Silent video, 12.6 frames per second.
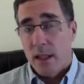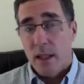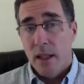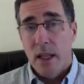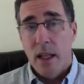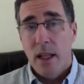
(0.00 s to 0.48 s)

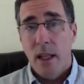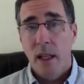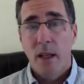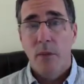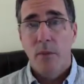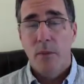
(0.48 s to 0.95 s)
And
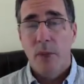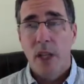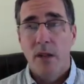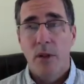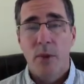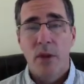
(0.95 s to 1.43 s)
he makes
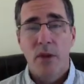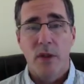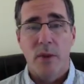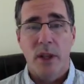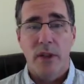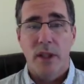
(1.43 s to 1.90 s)
no bones
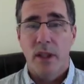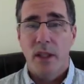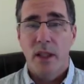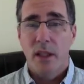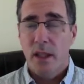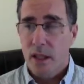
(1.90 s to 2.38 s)
about this.
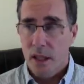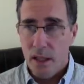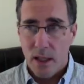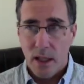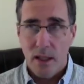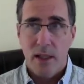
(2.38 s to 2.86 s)
He
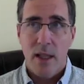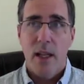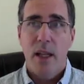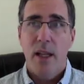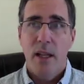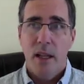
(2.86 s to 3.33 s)
does
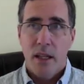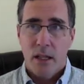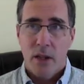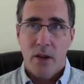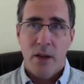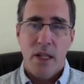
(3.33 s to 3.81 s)
say,
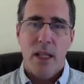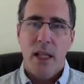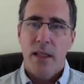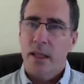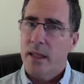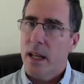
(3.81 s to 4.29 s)
you know, the
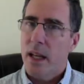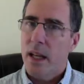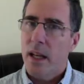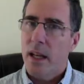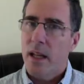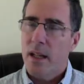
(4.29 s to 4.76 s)
scholastics
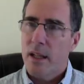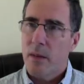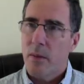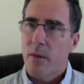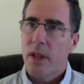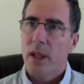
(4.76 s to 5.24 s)
had
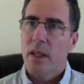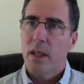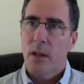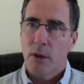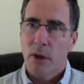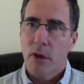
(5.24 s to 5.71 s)
some things
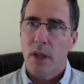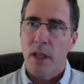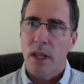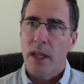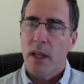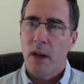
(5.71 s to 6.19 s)
that were good.
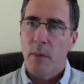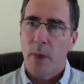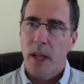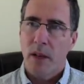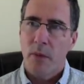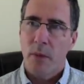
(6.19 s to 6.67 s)
Descartes may
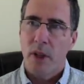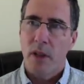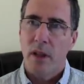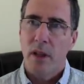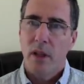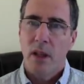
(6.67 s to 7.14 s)
have been
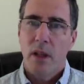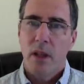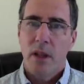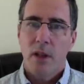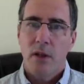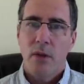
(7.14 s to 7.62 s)

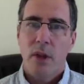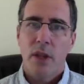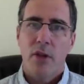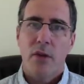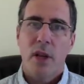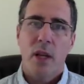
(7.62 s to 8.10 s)
too
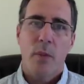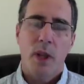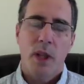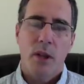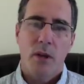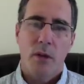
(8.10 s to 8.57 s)
extreme
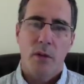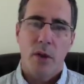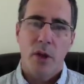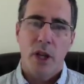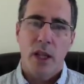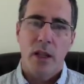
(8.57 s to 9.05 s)
in
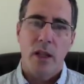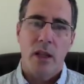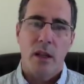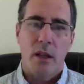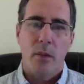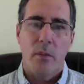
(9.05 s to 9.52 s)
rejecting
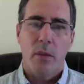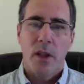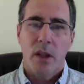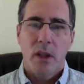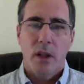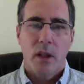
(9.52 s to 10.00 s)
them
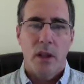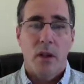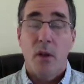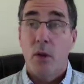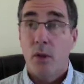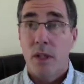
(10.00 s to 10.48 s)

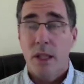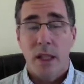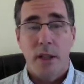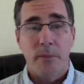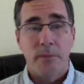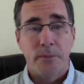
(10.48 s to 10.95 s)
wholesale.